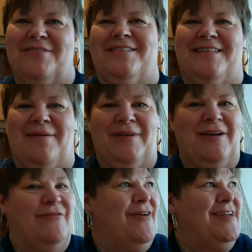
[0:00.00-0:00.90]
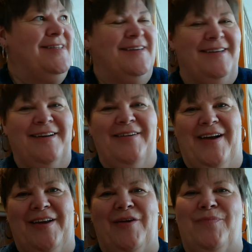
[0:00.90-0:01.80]
which is happening right down here
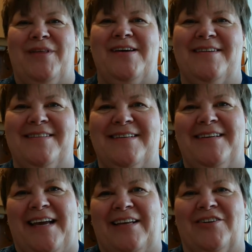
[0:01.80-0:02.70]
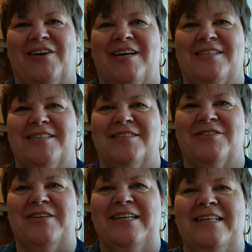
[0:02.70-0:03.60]
on our plaza and across the
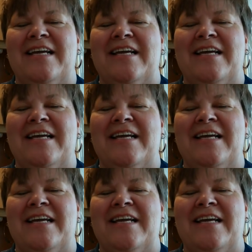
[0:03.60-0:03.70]
street